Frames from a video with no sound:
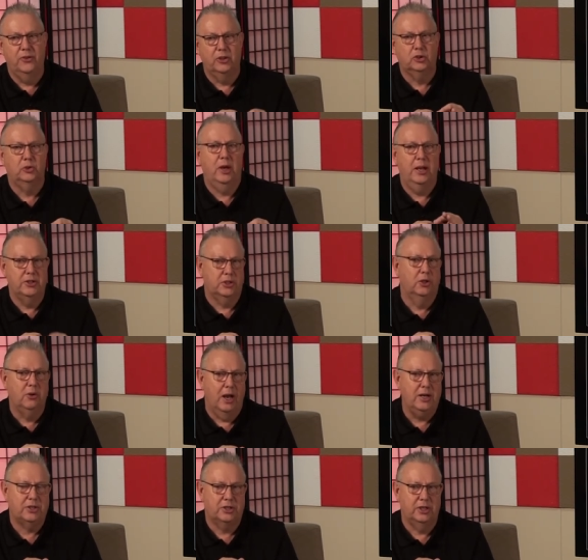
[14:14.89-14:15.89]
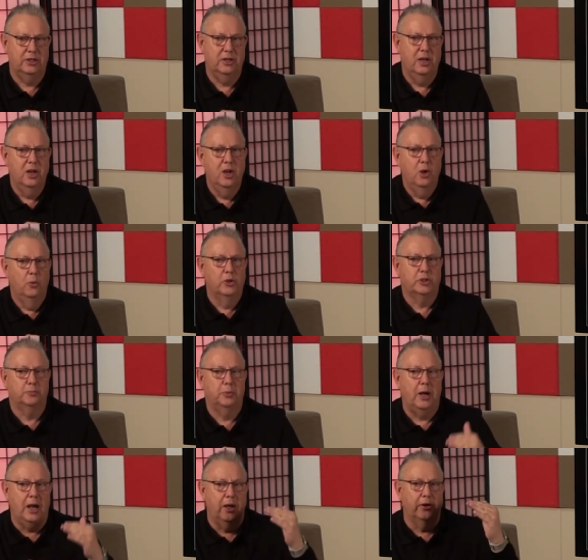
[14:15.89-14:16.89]
The transgression was
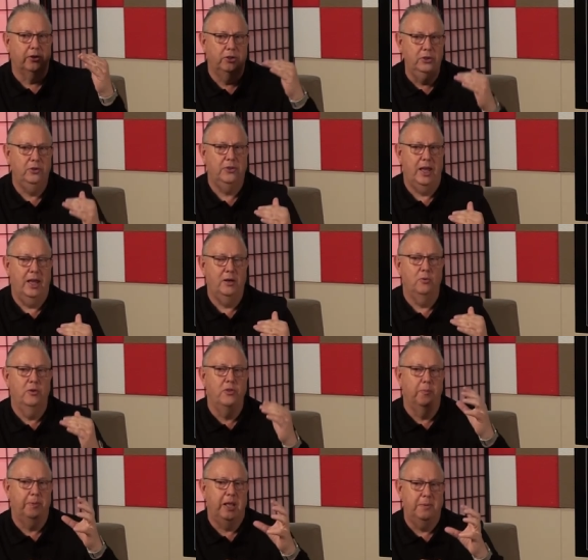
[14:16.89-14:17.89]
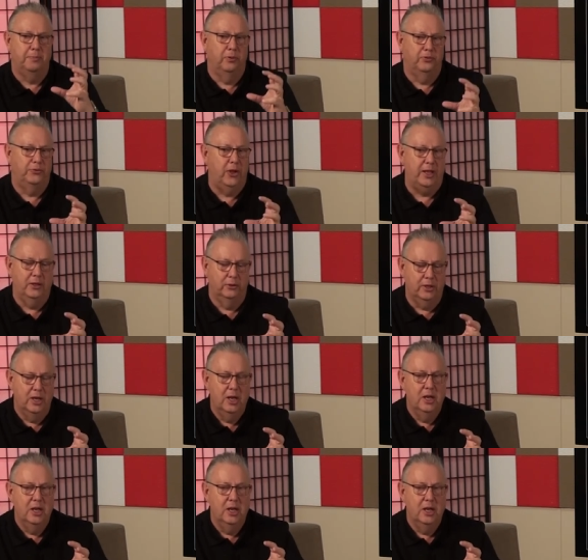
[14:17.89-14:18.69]
prior to that when the people failed